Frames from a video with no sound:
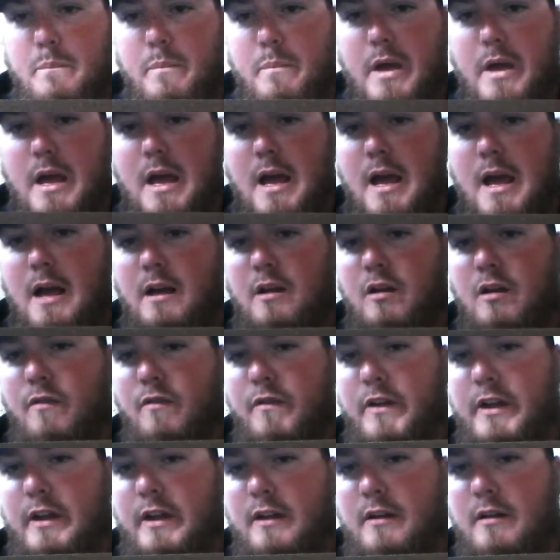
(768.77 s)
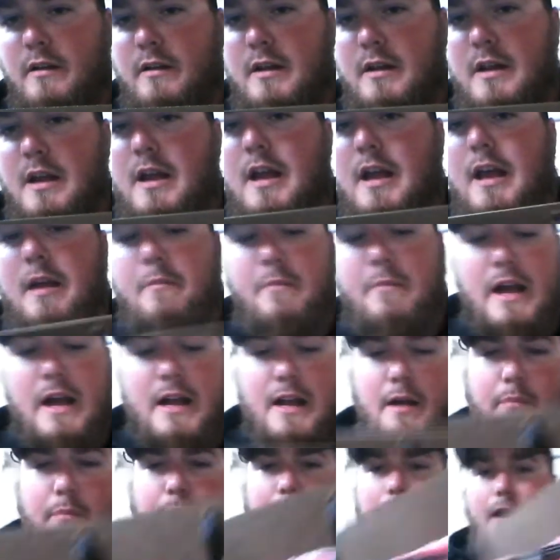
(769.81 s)
back over here and back
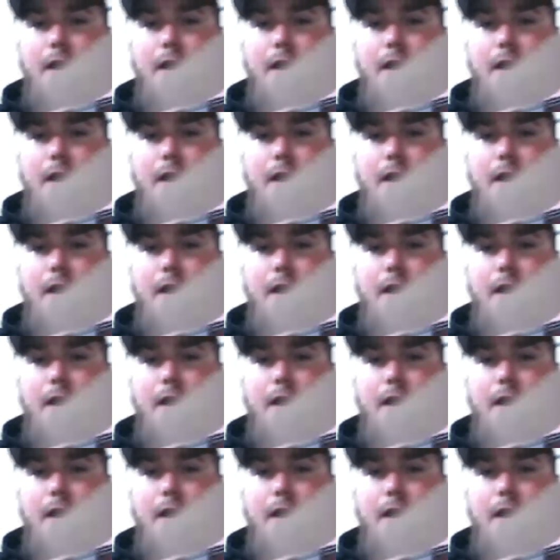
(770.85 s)
up and